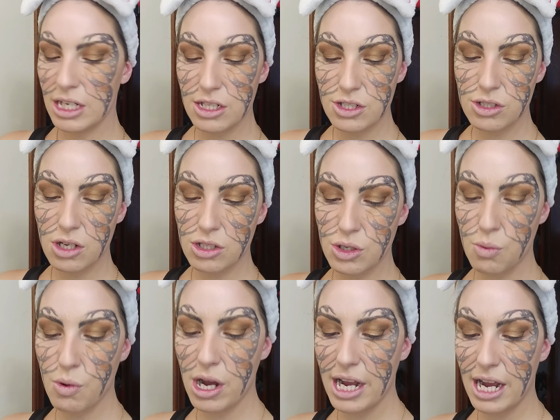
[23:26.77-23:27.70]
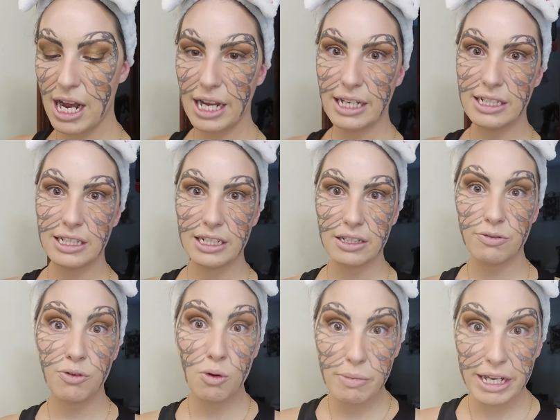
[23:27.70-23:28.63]
And this is also why I
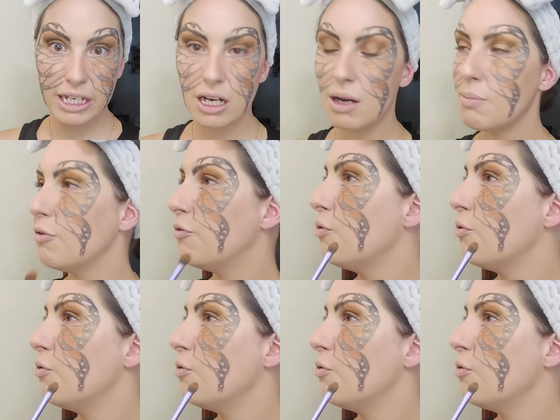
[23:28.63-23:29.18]
did full makeup